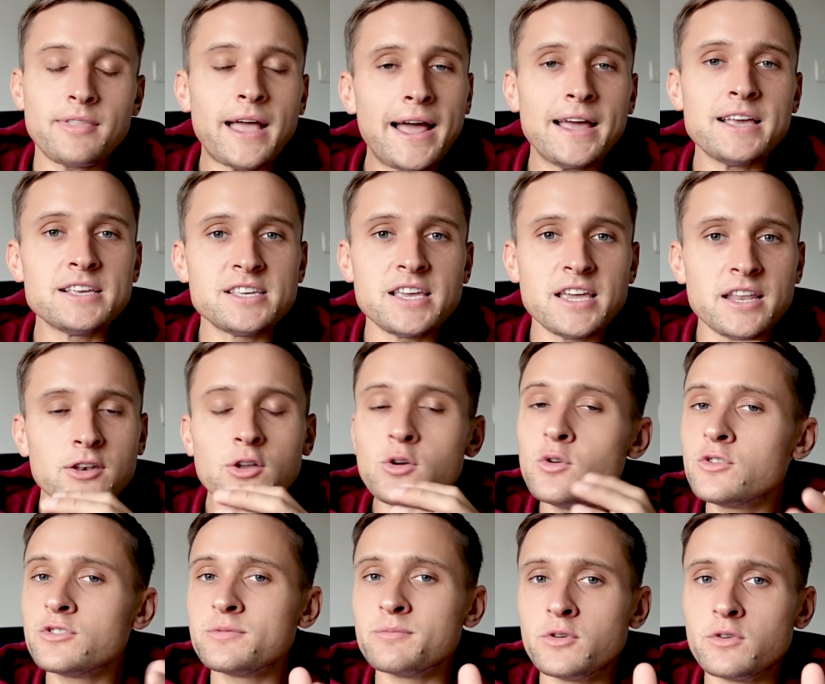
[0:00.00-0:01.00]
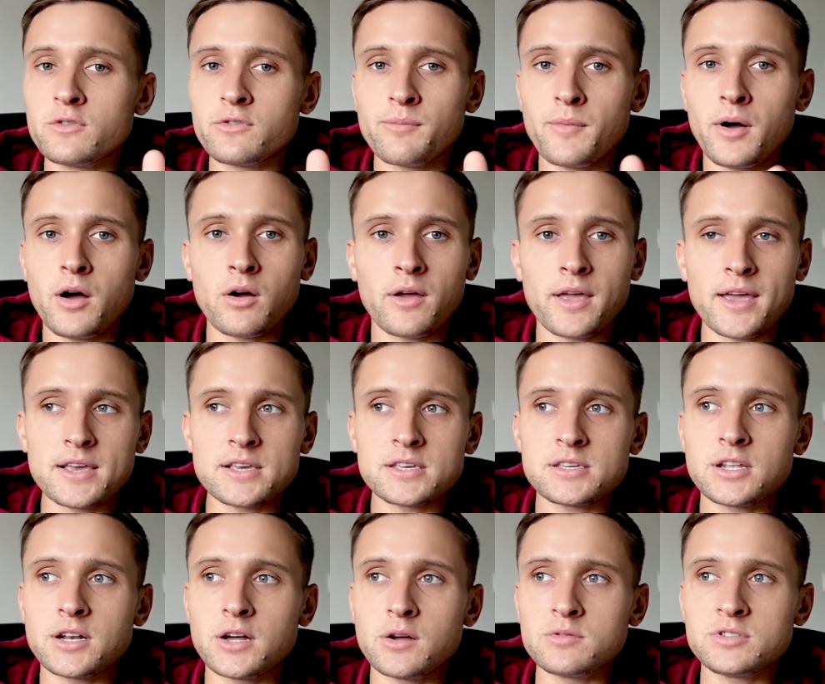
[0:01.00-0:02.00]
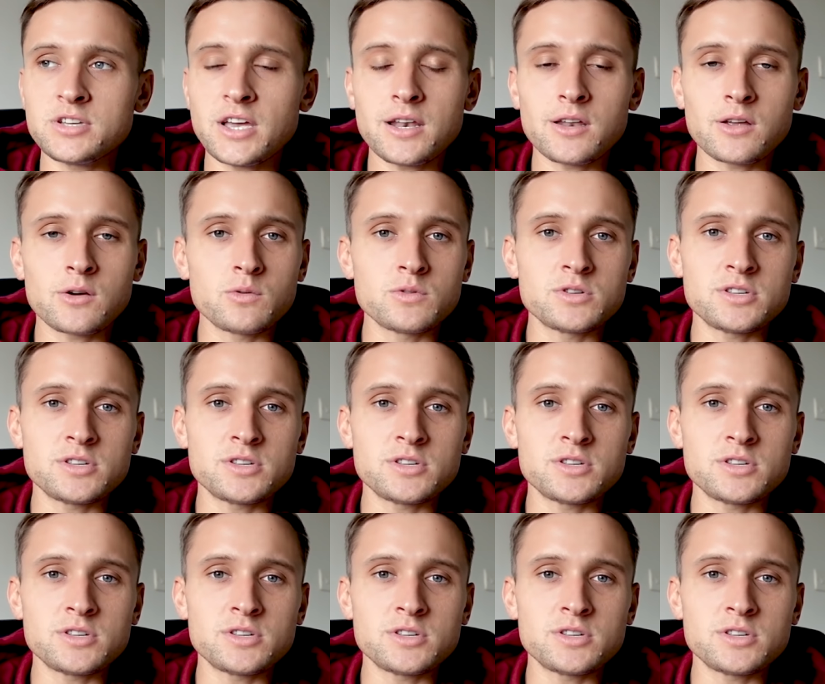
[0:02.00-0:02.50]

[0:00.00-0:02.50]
That is it. News moves markets. You know, technical